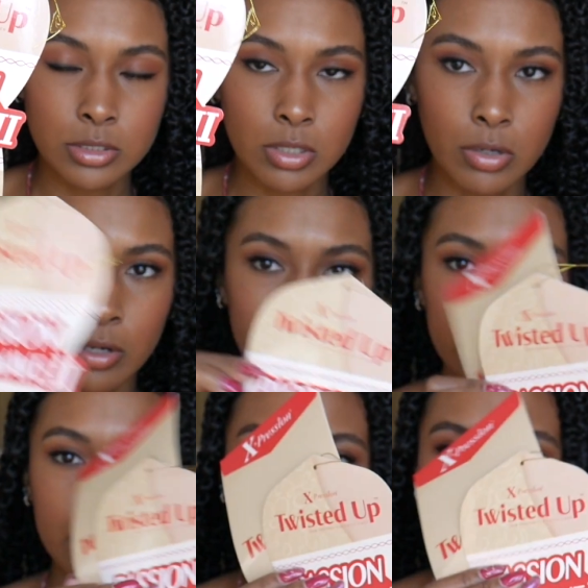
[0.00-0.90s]
So
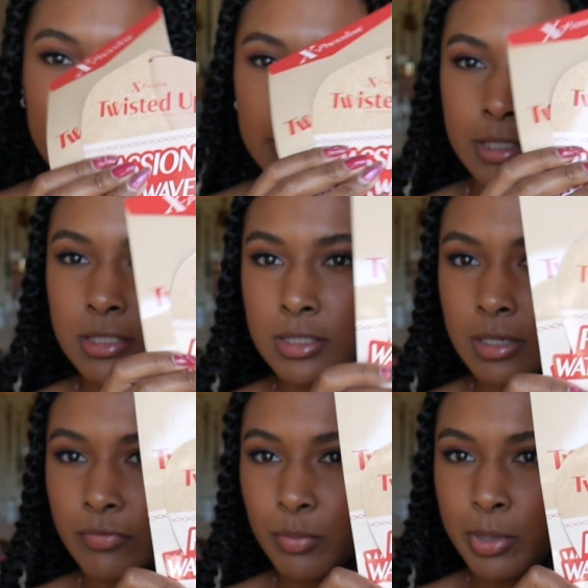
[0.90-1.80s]
it'll look like this
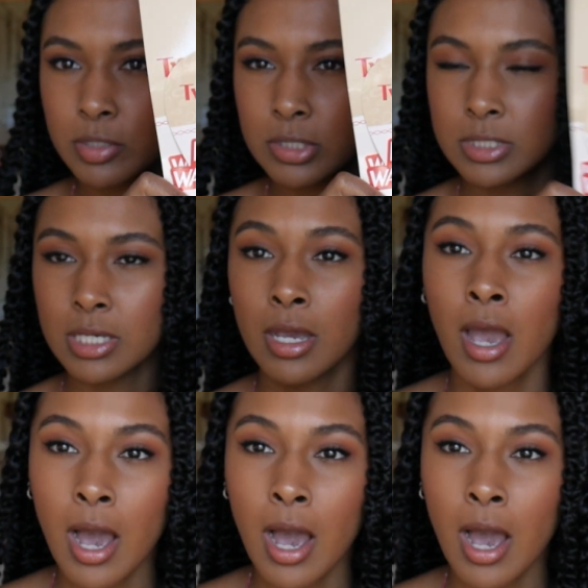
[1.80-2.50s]
if you purchased it.